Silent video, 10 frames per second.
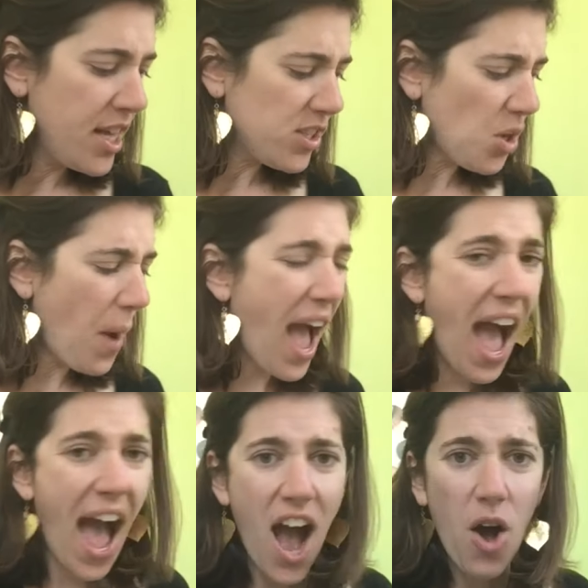So
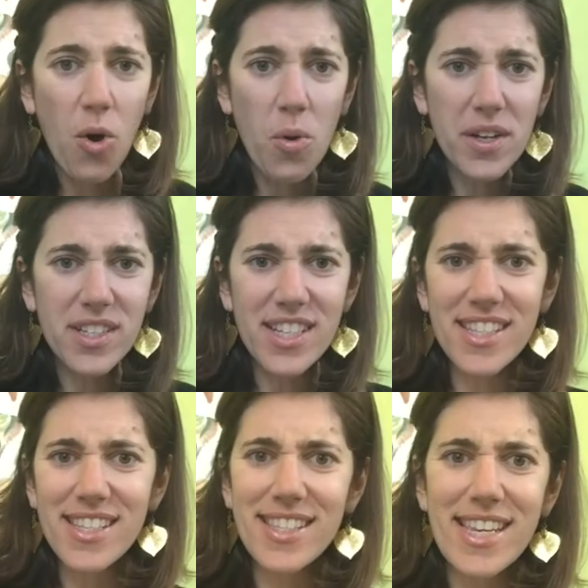how does
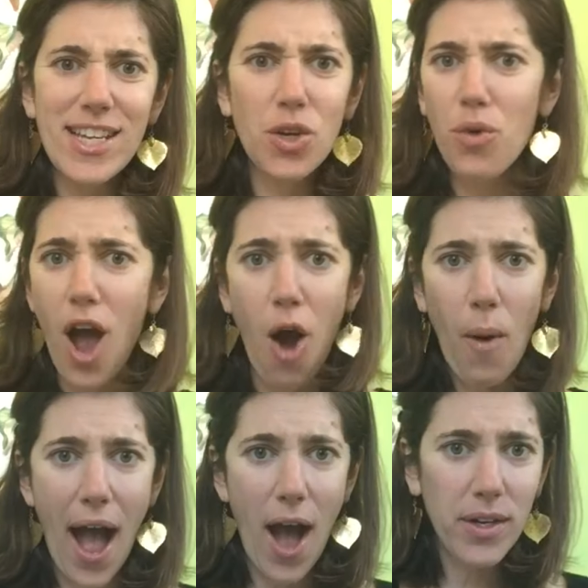a seed grow?
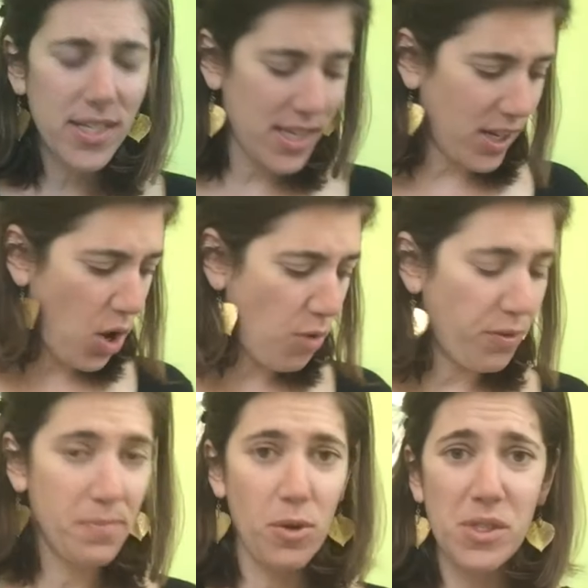How does it go
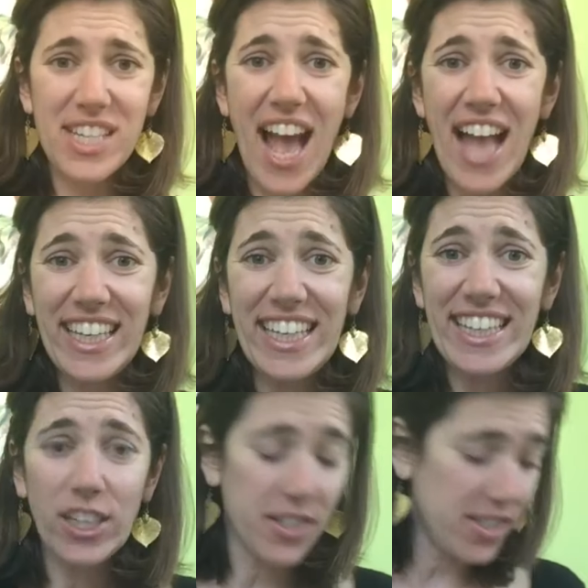from those tiny
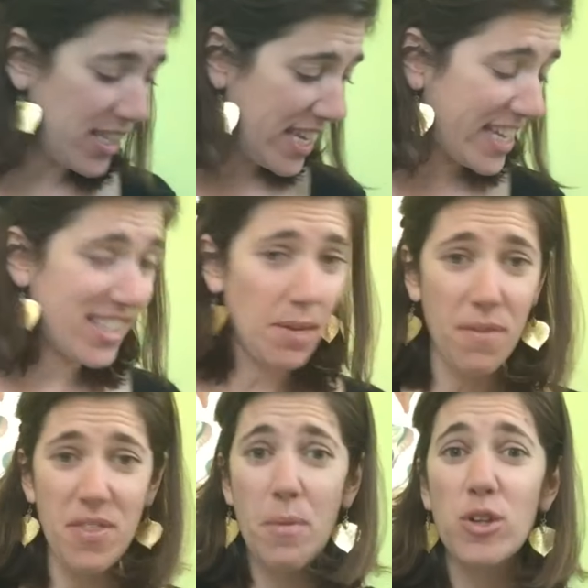little seeds, some
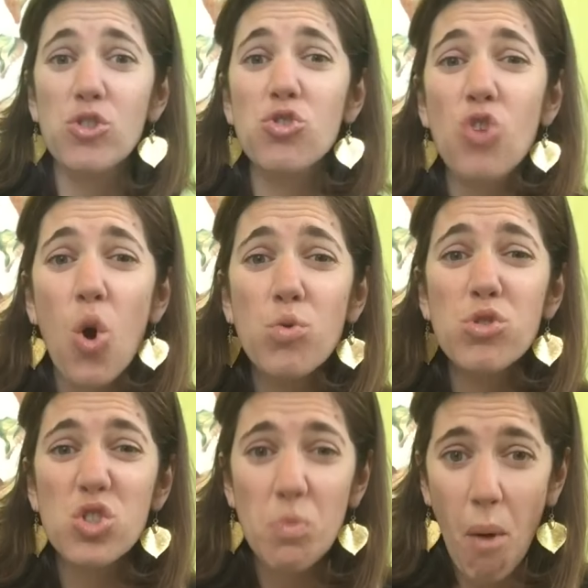of them are so
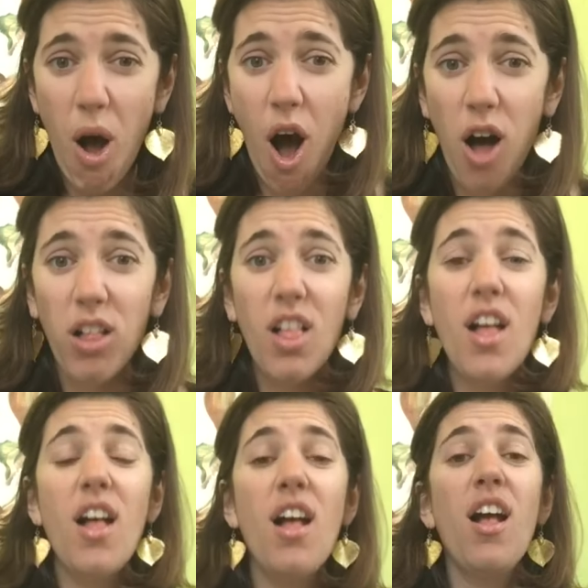small,
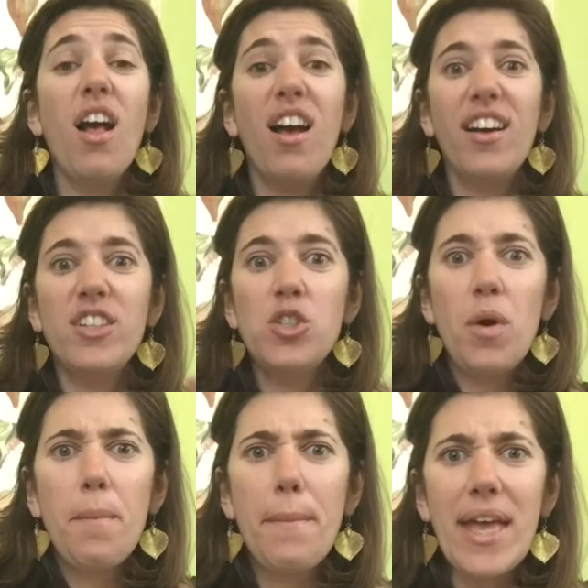to
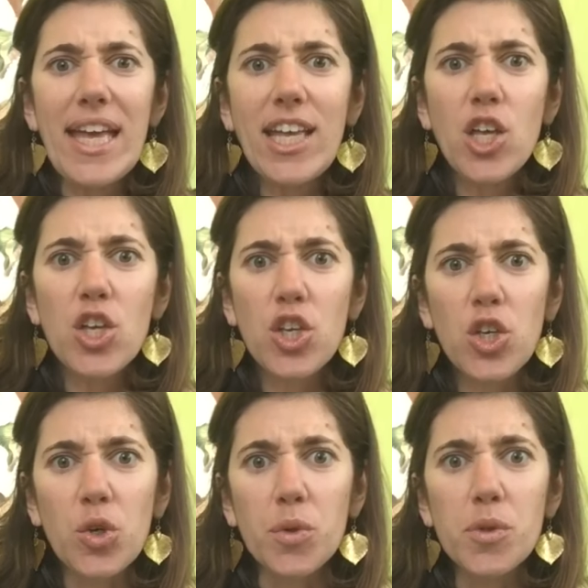a big,
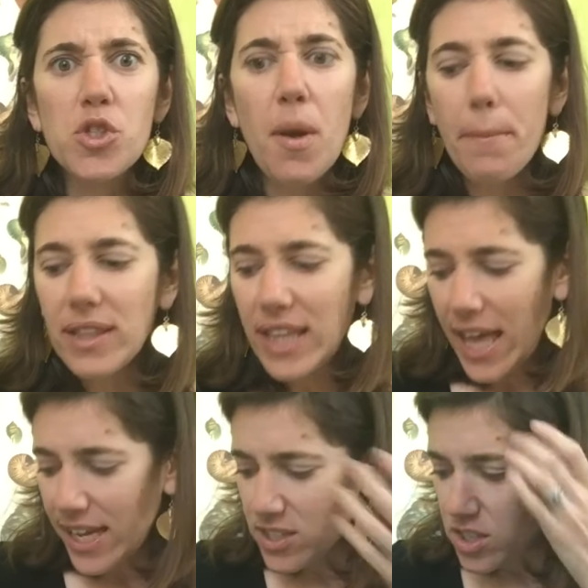huge
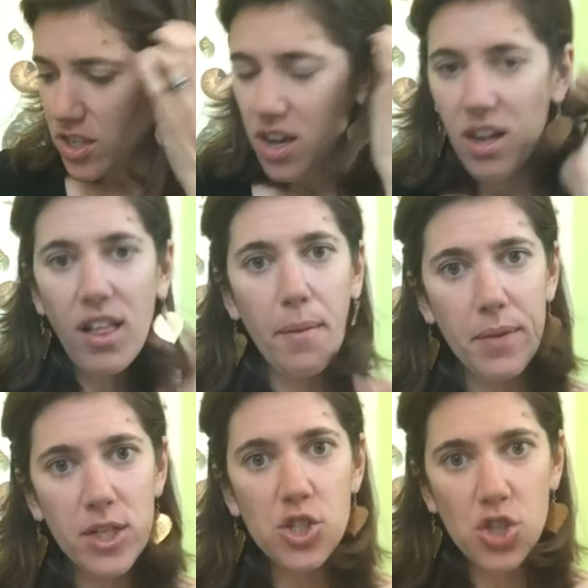plant? I'm
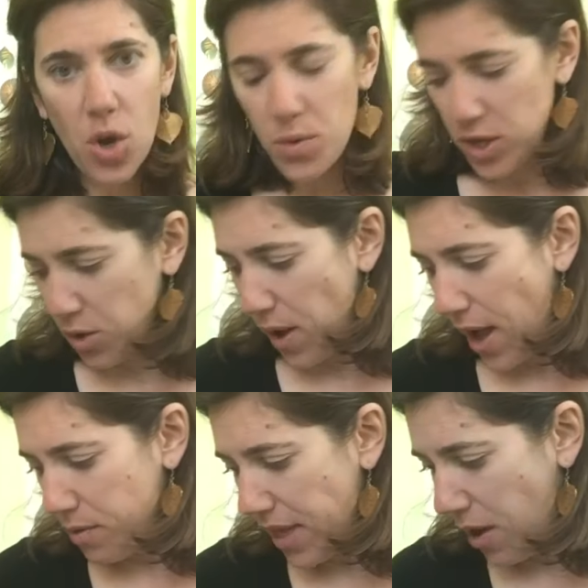going to show you
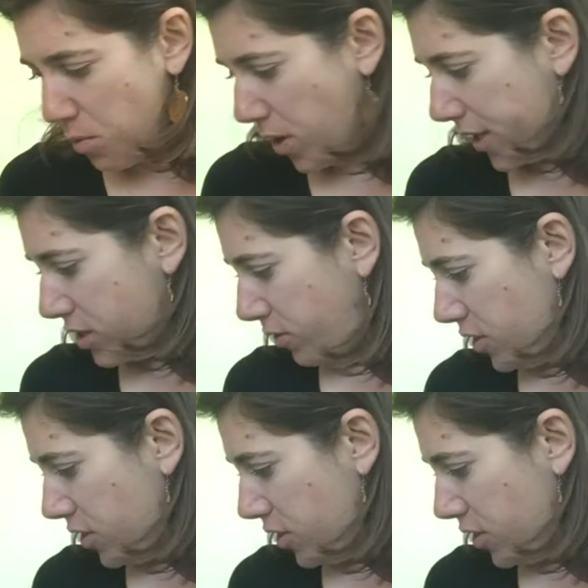how that works.